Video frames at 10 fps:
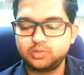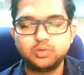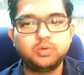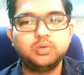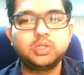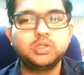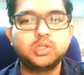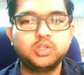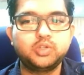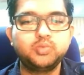so it is
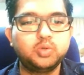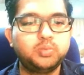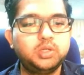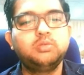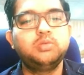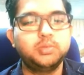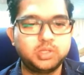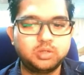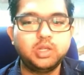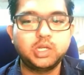assumed to be a
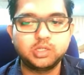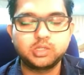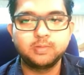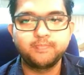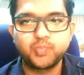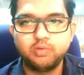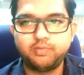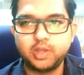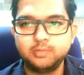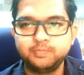two-dimensional lattice.
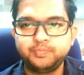Fine.